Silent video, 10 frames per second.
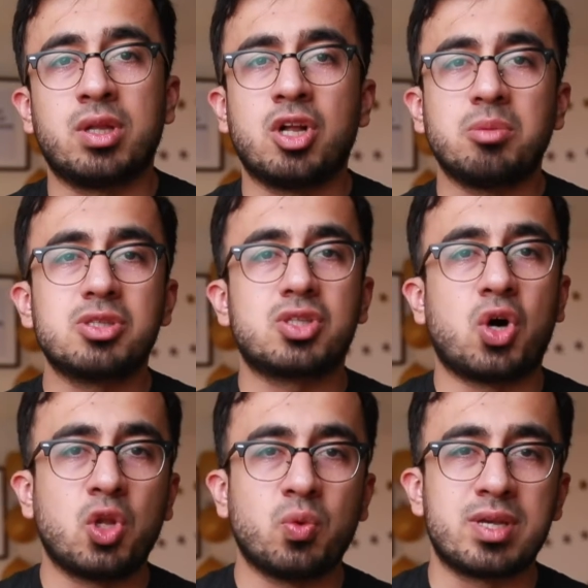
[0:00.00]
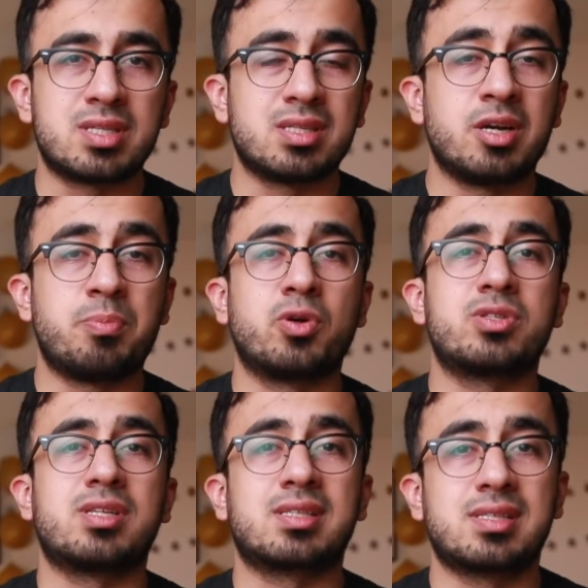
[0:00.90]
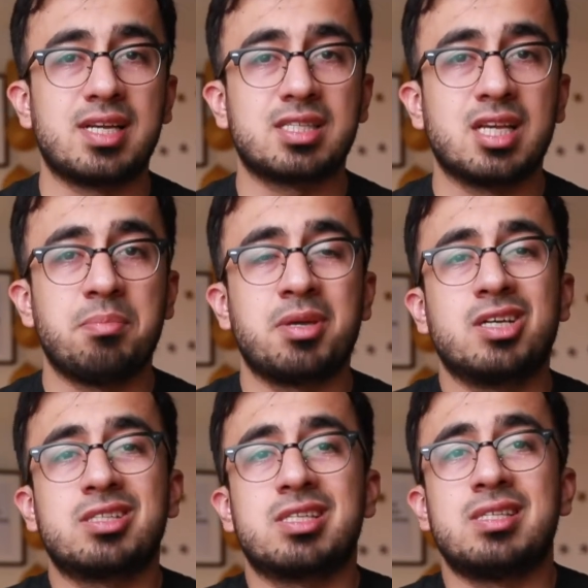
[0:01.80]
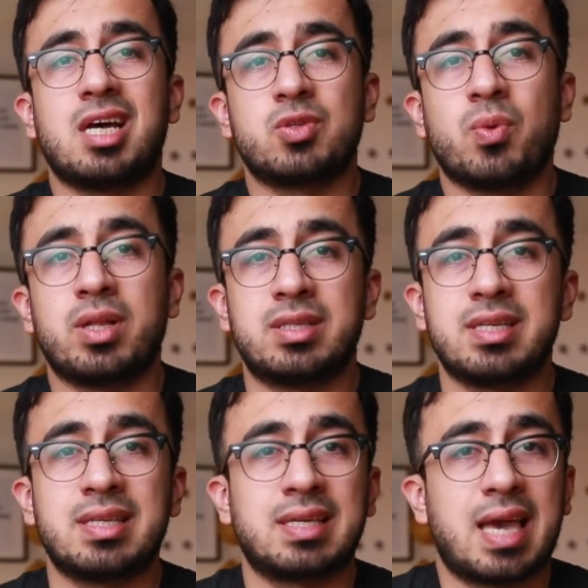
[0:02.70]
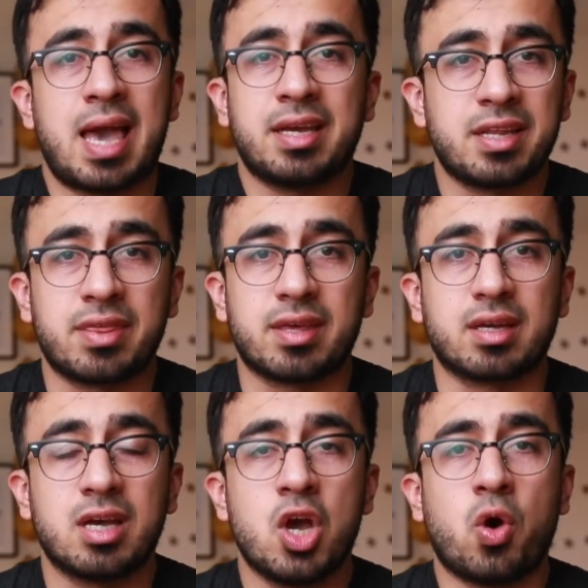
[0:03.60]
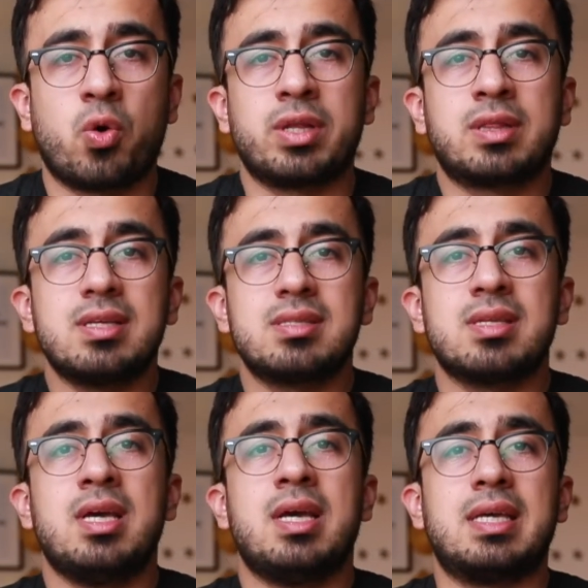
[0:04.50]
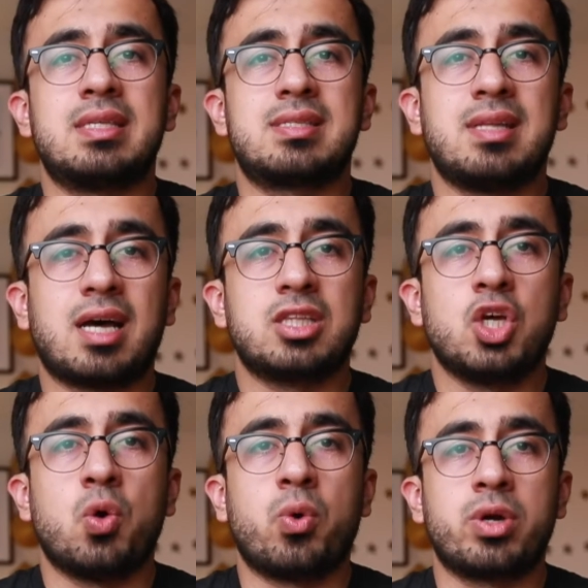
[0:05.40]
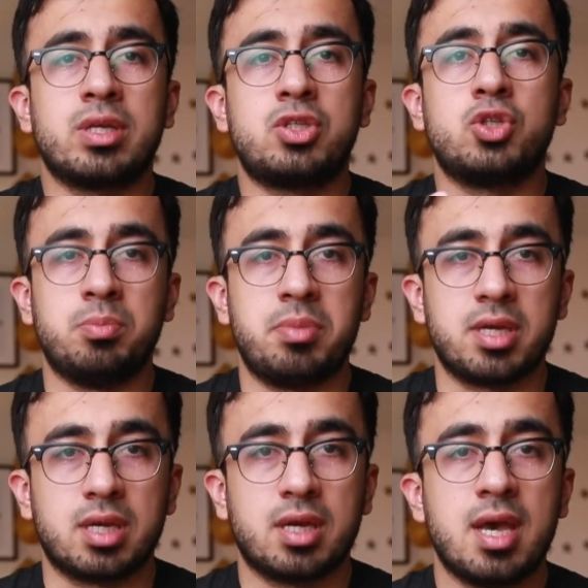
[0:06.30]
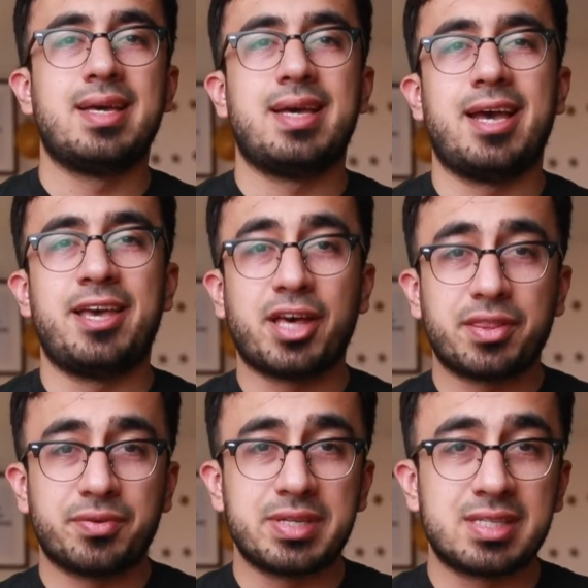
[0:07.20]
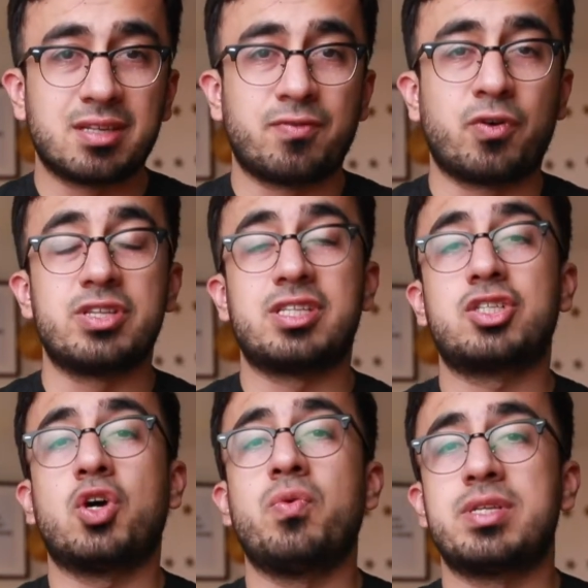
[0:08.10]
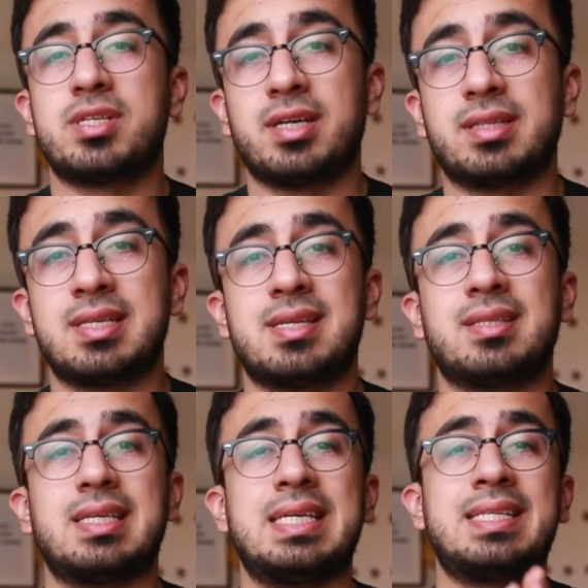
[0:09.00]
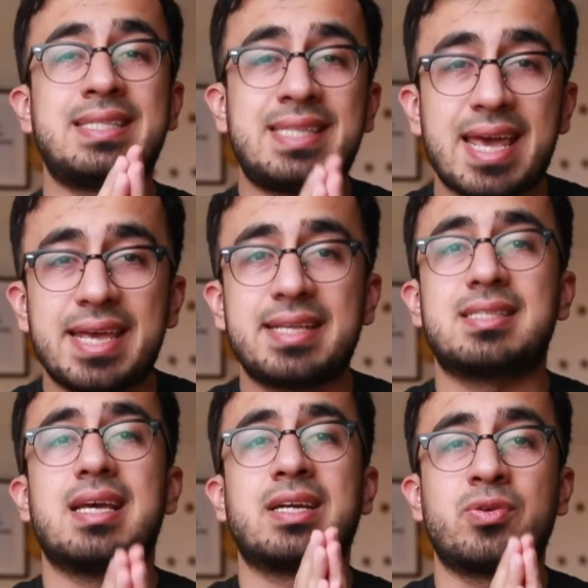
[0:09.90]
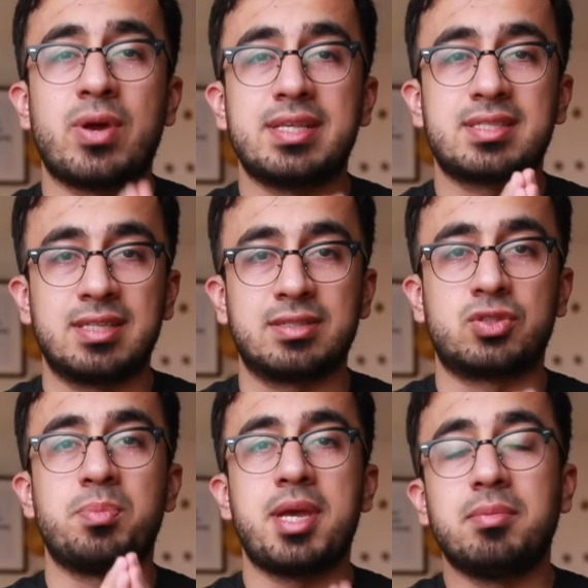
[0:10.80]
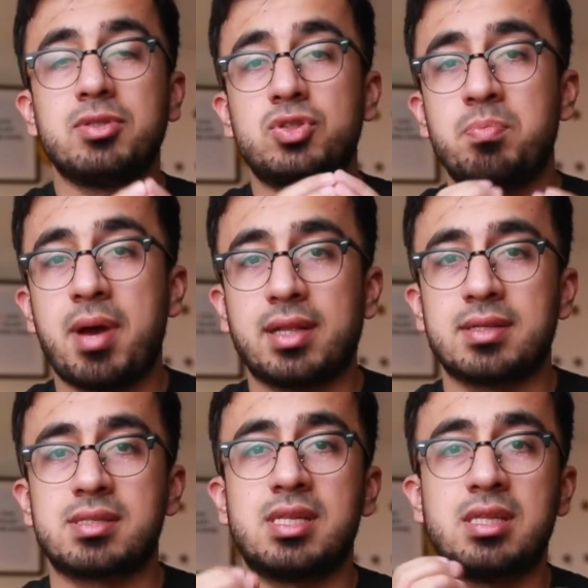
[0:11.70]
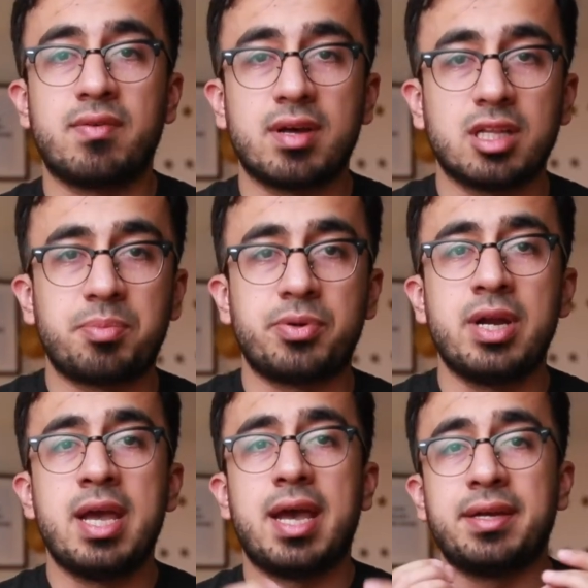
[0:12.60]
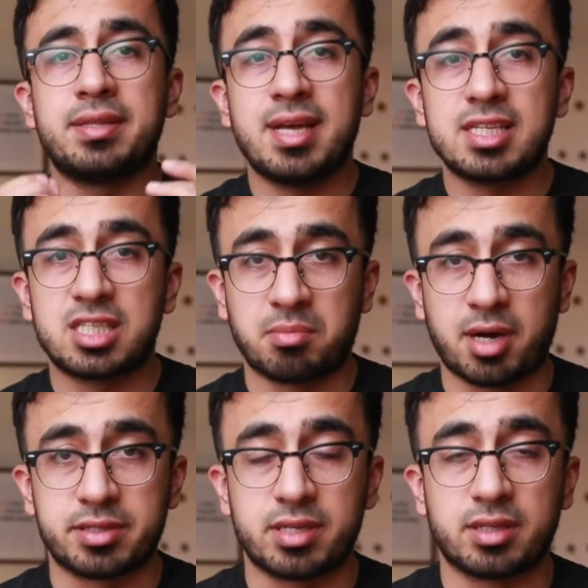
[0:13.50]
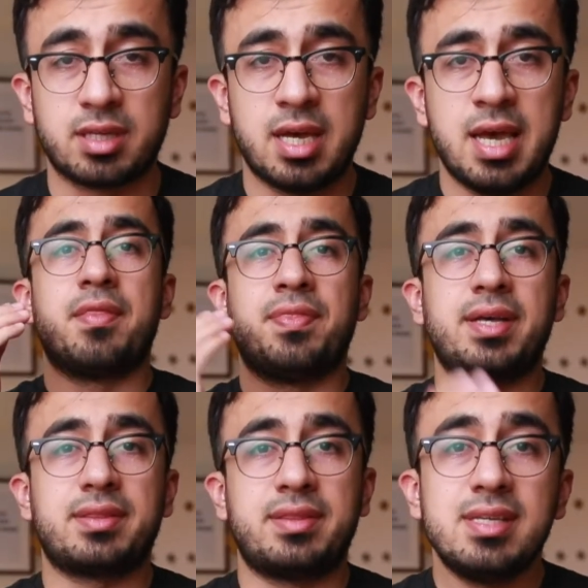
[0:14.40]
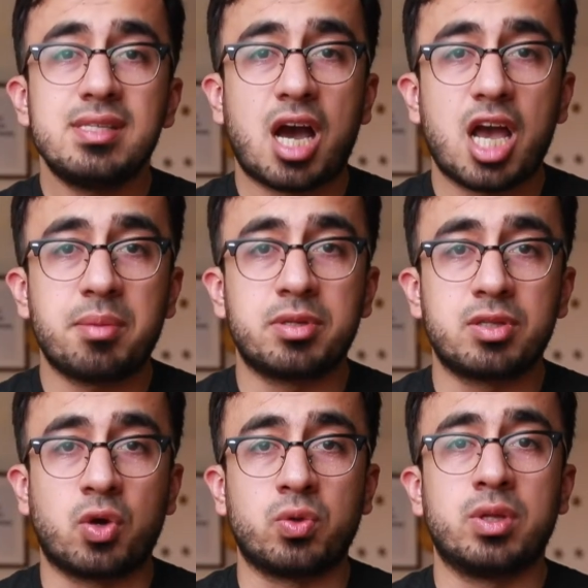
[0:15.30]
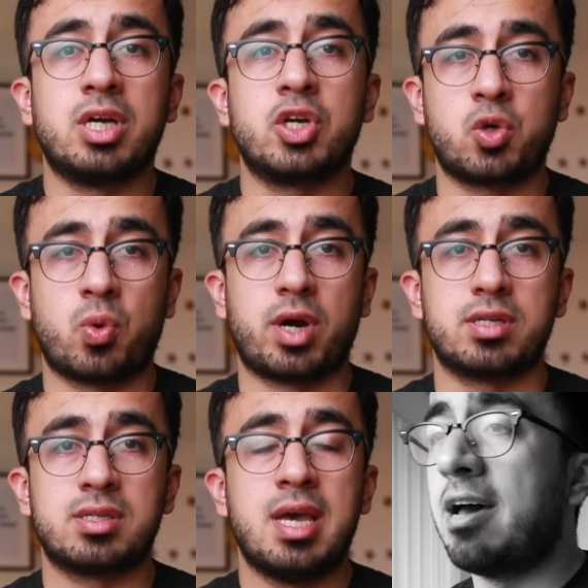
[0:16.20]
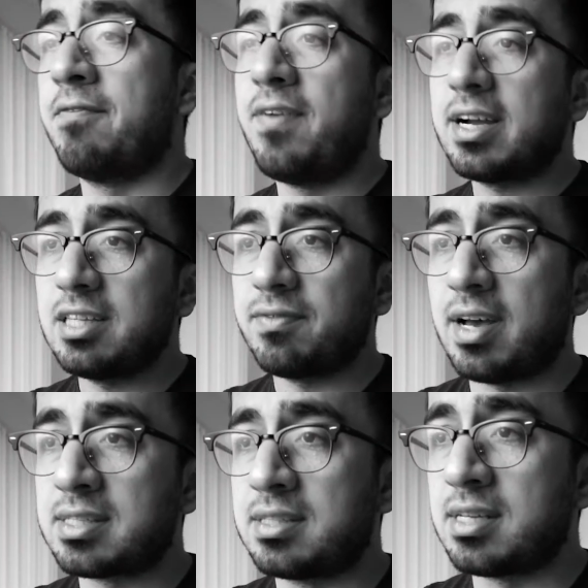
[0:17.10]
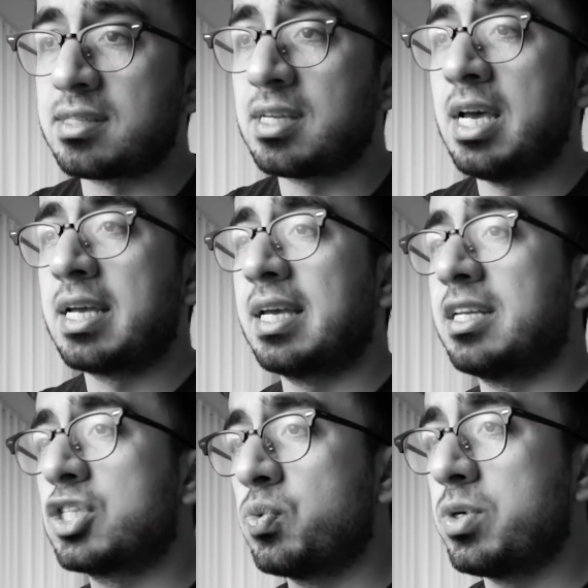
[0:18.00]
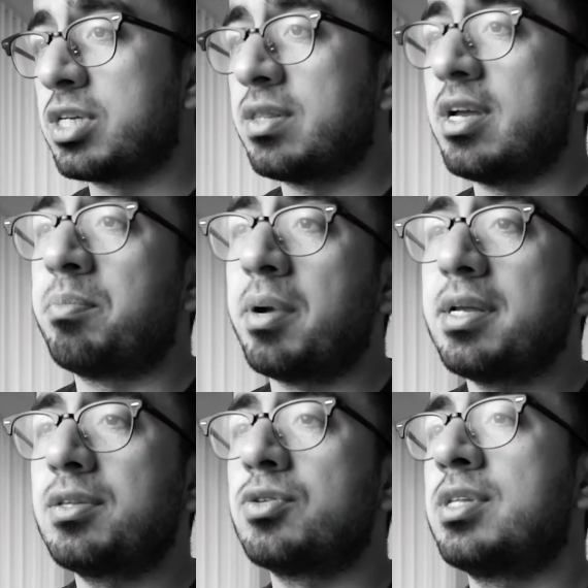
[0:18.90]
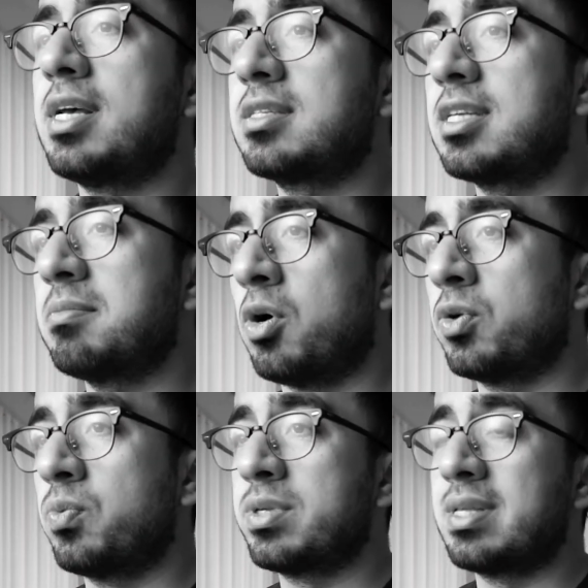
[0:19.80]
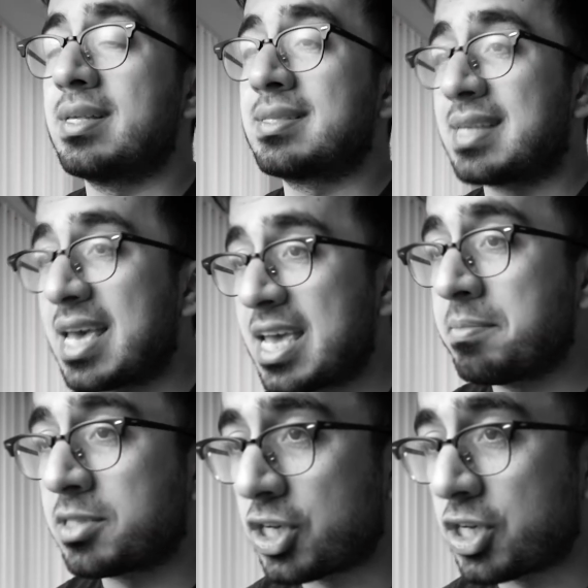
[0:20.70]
almost always report success because it's not validating anything, or at least it's not what it should be. Another reason for such oversight is that it takes great skills to be able to balance the developer and the tester mindset that this hybrid role requires. Effective SDETs can switch their brain to testing mode within the same